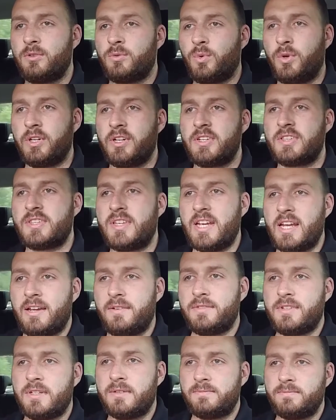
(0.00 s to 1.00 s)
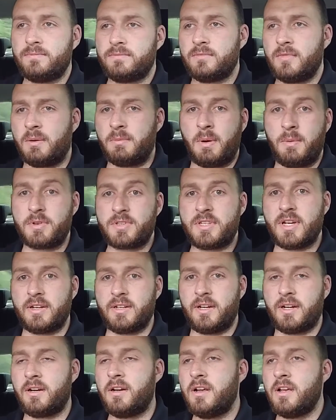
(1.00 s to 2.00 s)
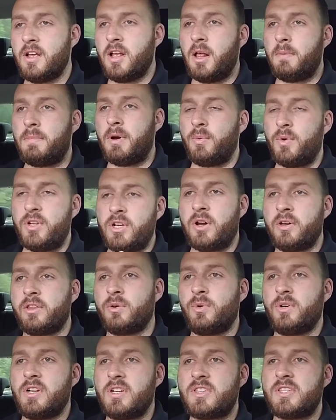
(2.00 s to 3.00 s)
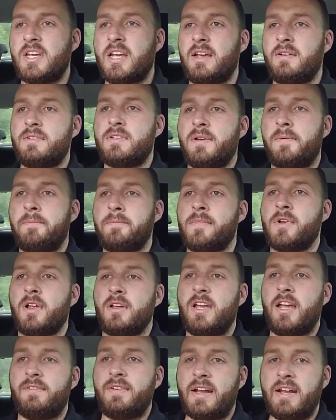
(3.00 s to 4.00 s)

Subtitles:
we're deceived. I'm almost done here. But we know that we're deceived if